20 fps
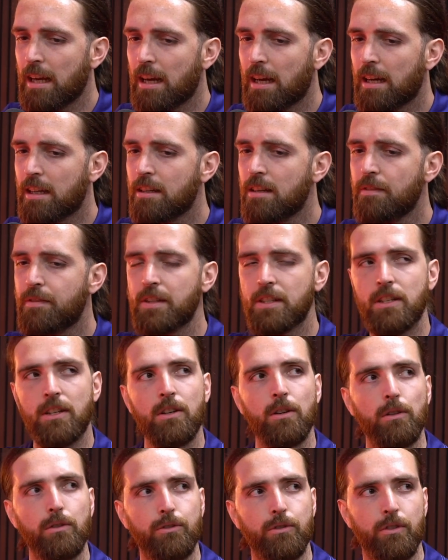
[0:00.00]
I don't know if it's a
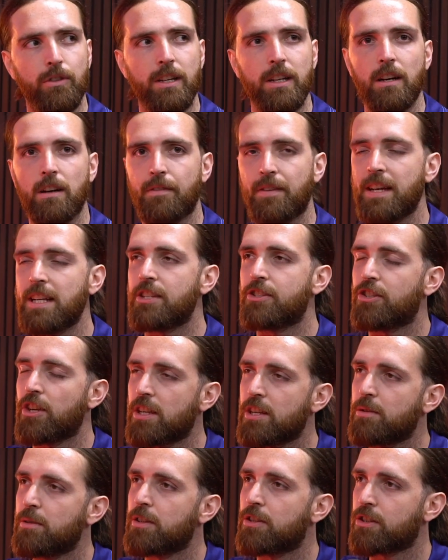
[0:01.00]
cultural thing or if it is
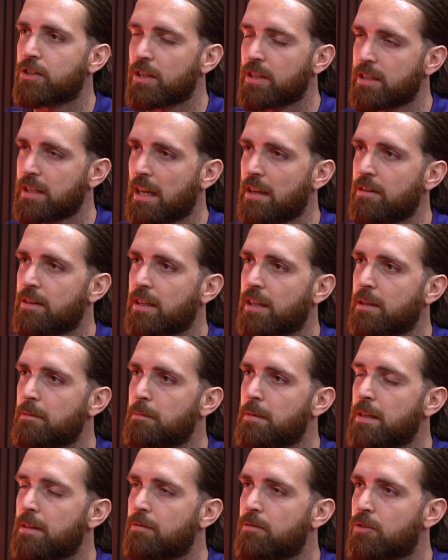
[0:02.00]
genuinely just the sound it can
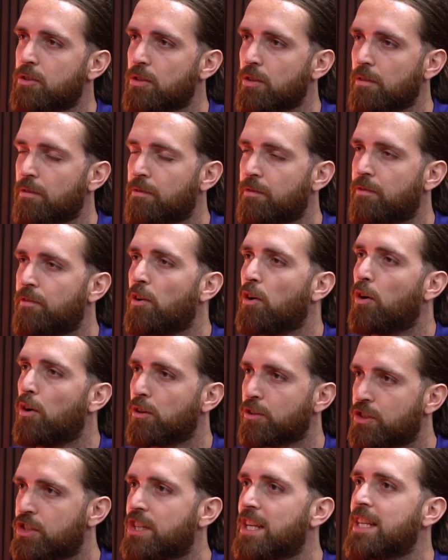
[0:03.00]
be sort of
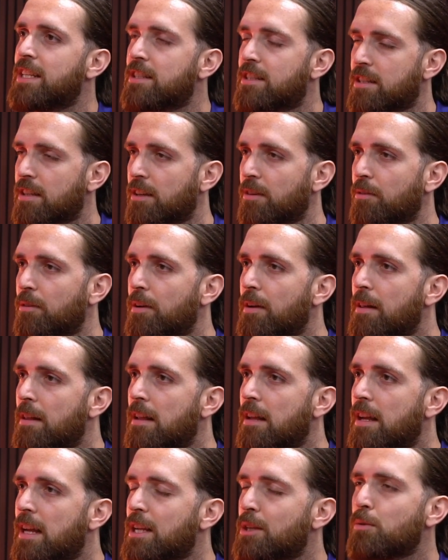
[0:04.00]
forged into.
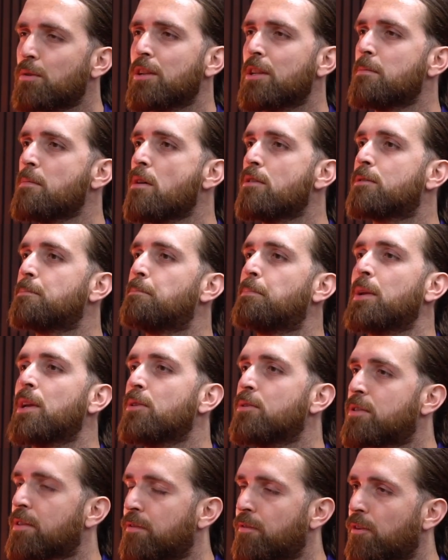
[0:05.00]
It's one of the most
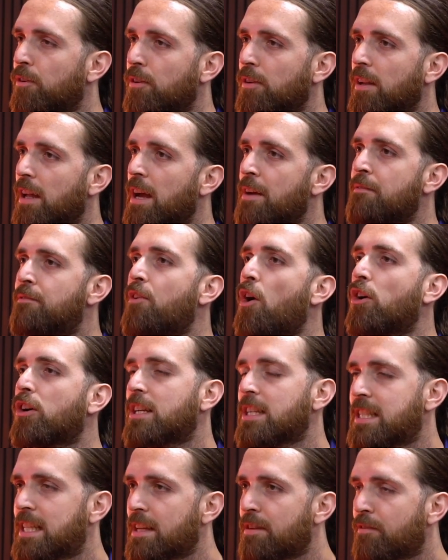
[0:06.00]
beautiful,
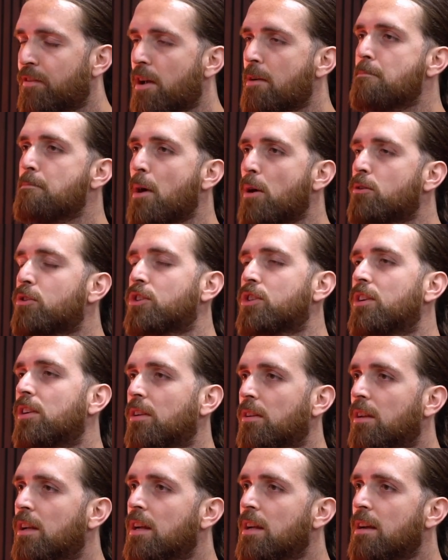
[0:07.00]
evocative,
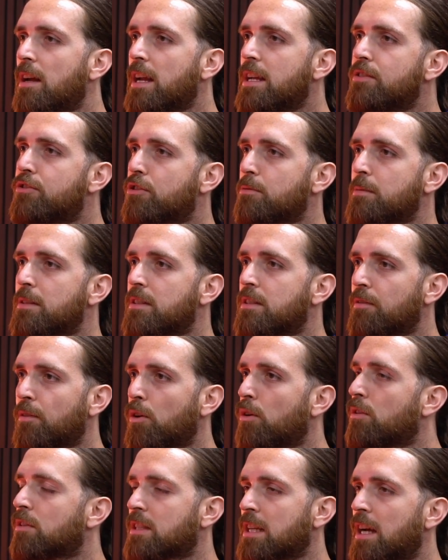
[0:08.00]
emotional instruments of
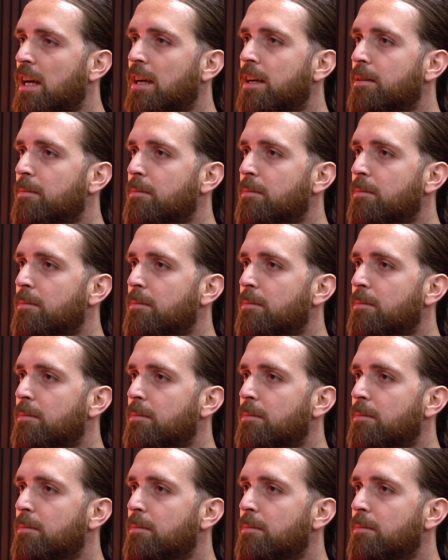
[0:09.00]
all time.